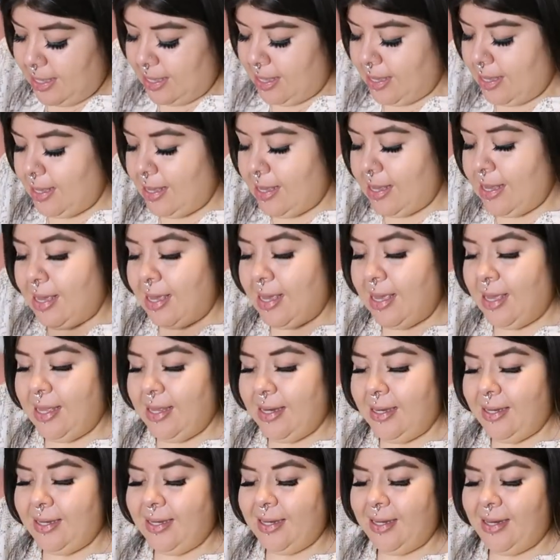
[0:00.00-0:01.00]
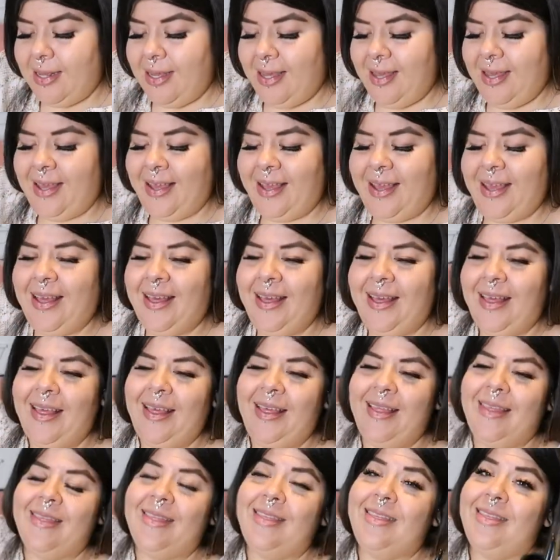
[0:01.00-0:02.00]
And
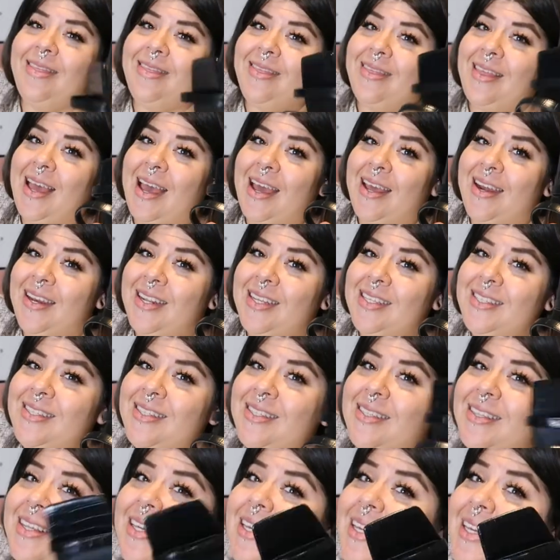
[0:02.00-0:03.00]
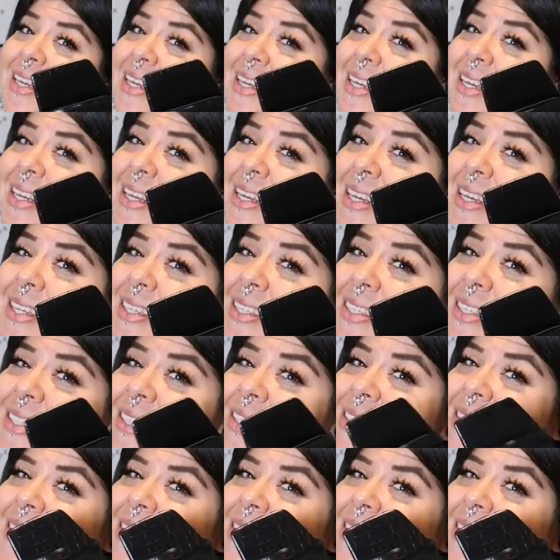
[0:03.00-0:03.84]
that is these.